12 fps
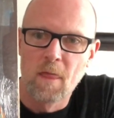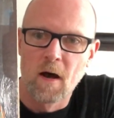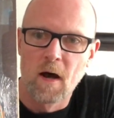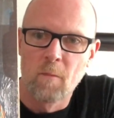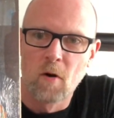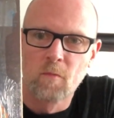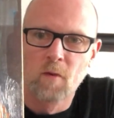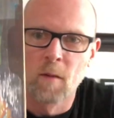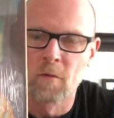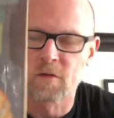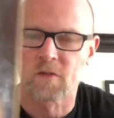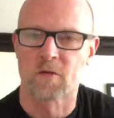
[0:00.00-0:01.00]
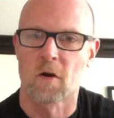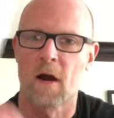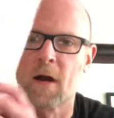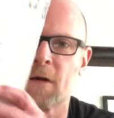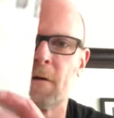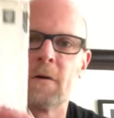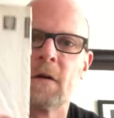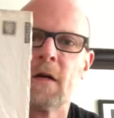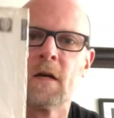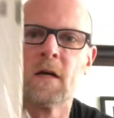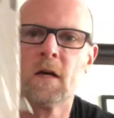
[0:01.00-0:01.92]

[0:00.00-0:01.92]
Beau Brummel's Triangle.